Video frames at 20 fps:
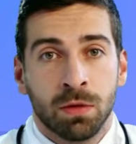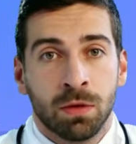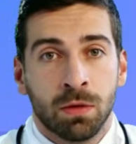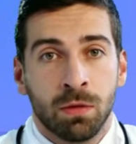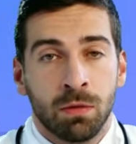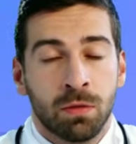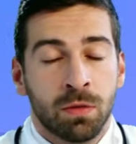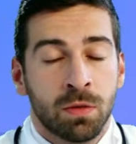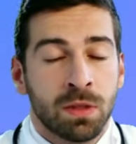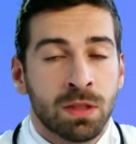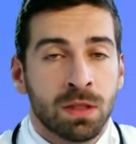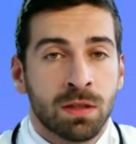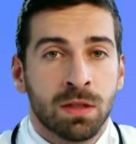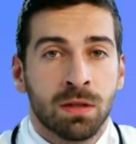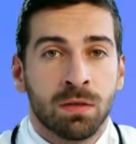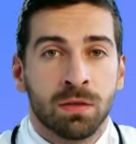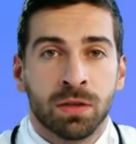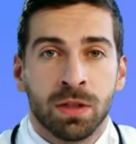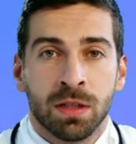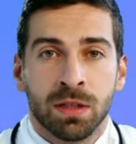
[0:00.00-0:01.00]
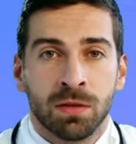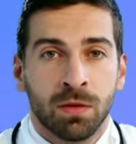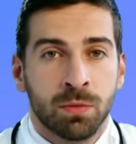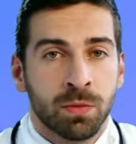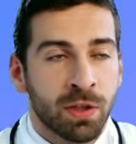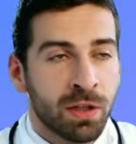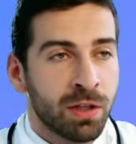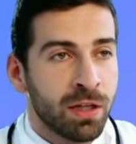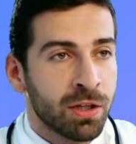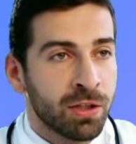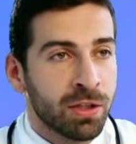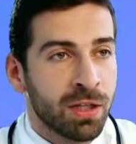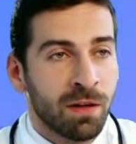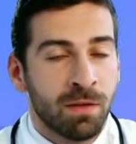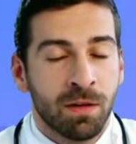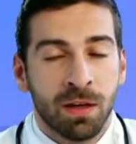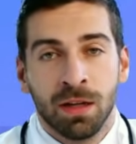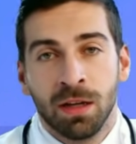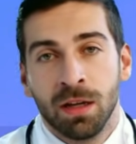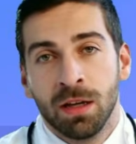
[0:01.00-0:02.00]
Some people even notice
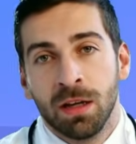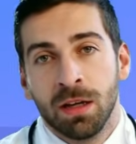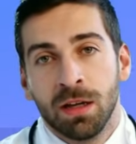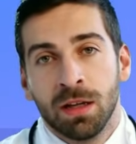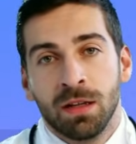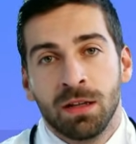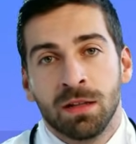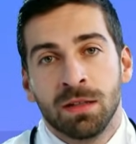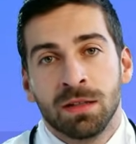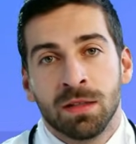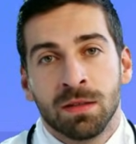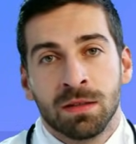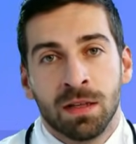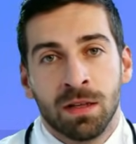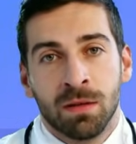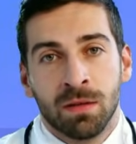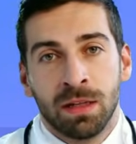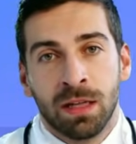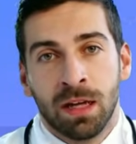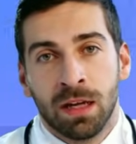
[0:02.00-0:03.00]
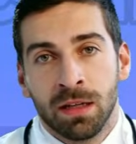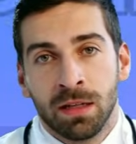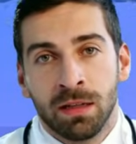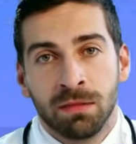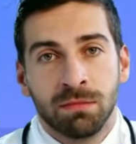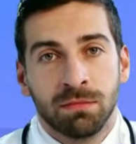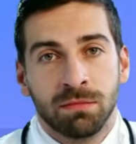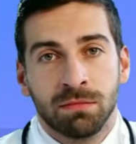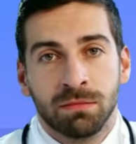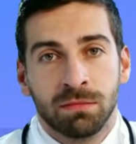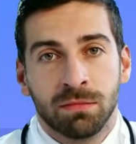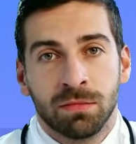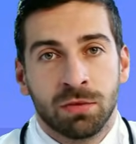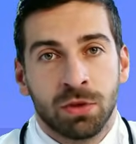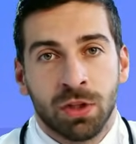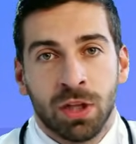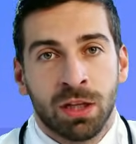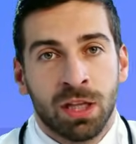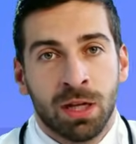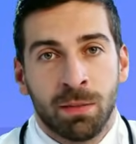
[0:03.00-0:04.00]
shortness of breath when climbing
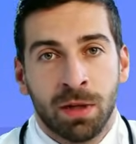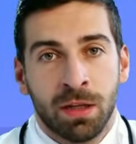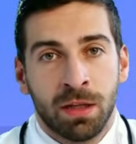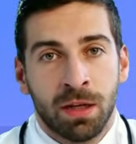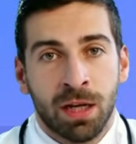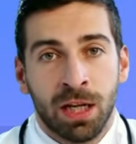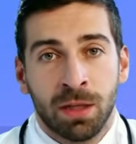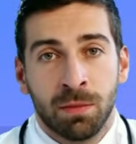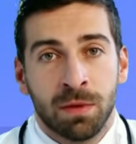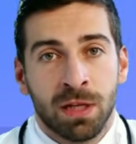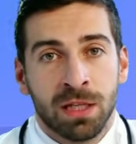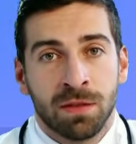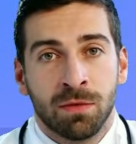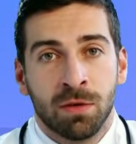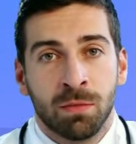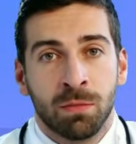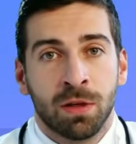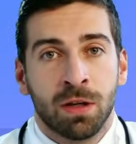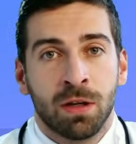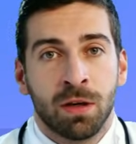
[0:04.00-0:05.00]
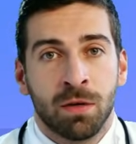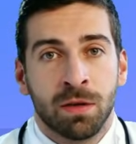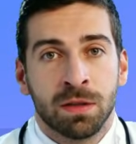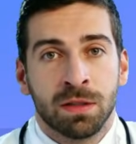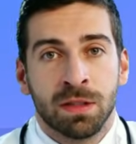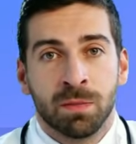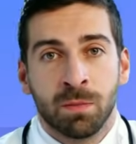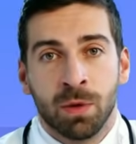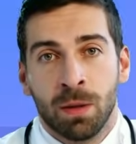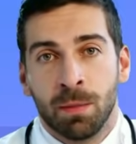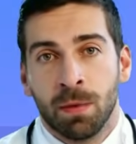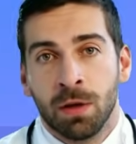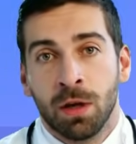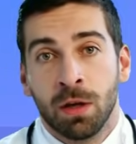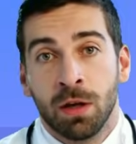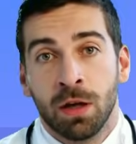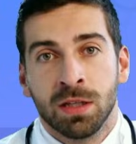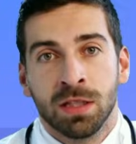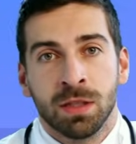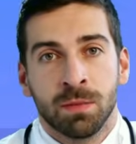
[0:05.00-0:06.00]
stairs, dizziness after
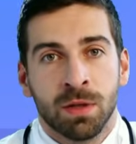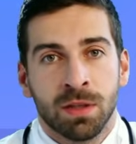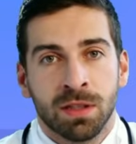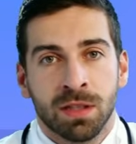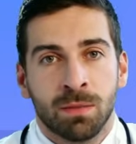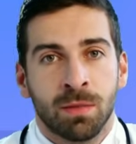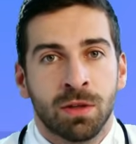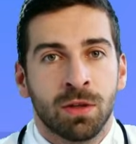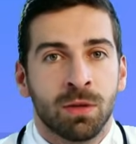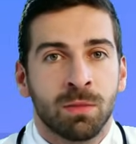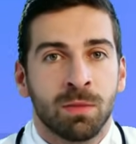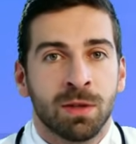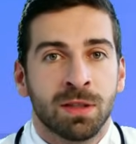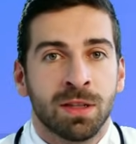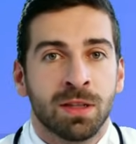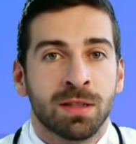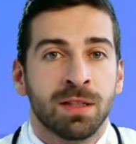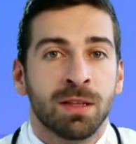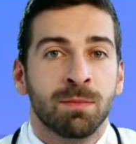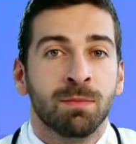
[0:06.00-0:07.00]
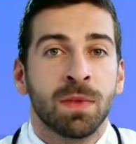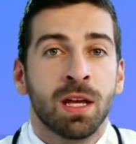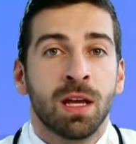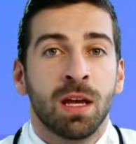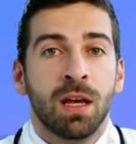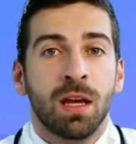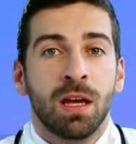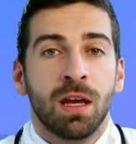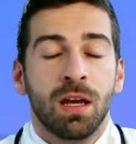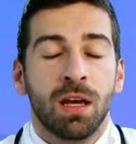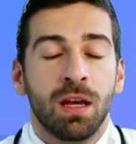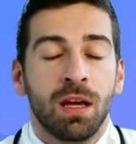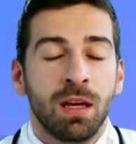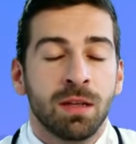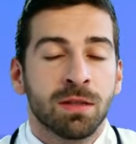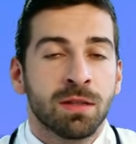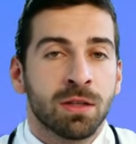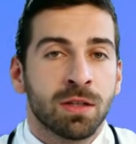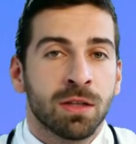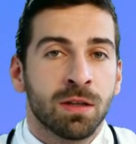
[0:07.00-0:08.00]
standing up, or a
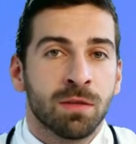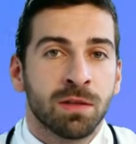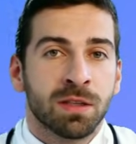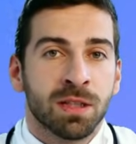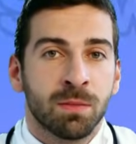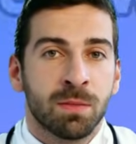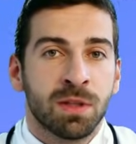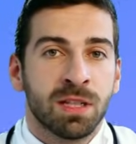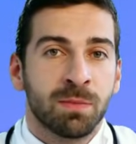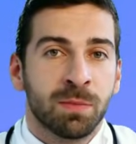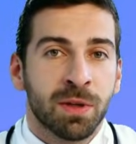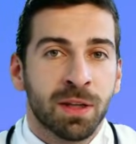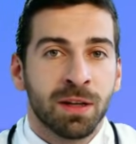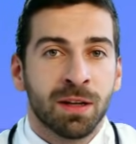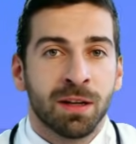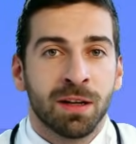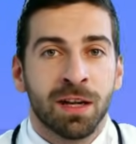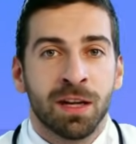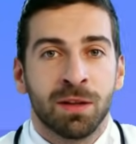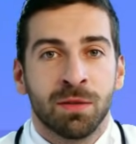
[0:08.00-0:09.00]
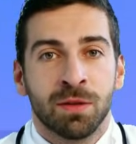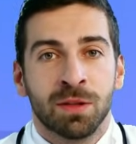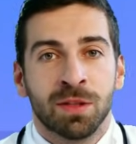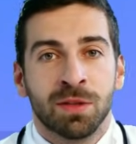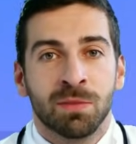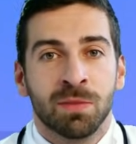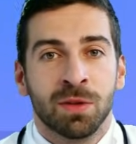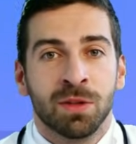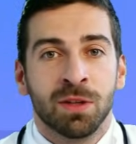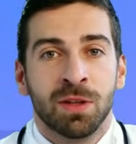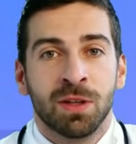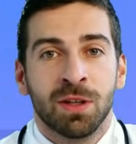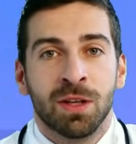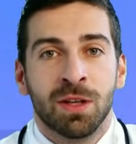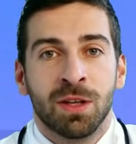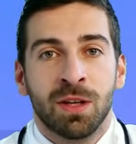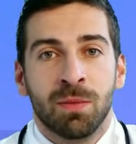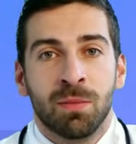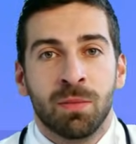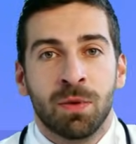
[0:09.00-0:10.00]
general sense of slowing down
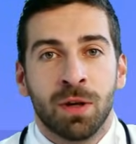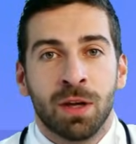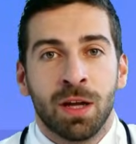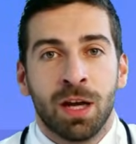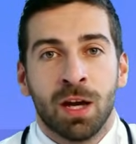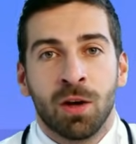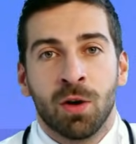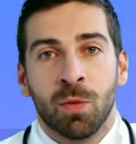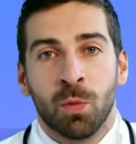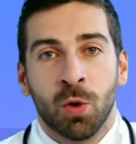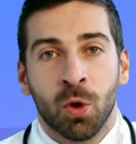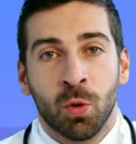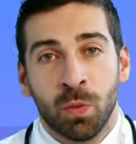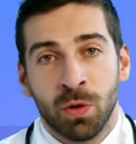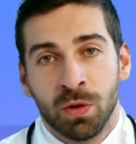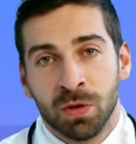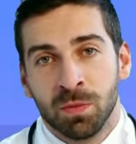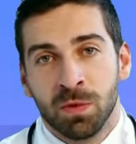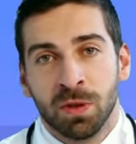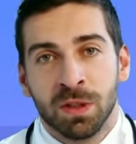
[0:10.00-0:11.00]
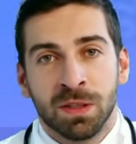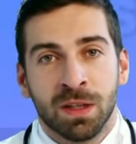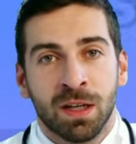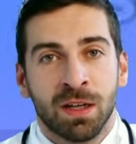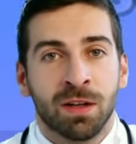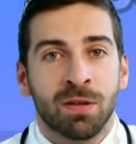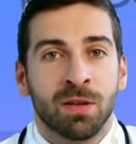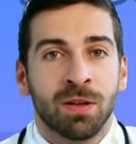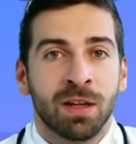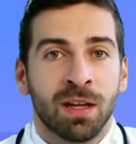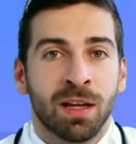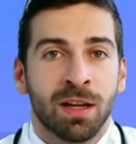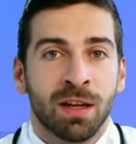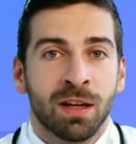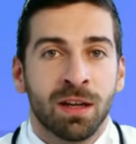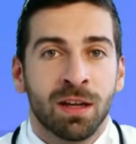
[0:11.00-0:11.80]
that can be deeply discouraging.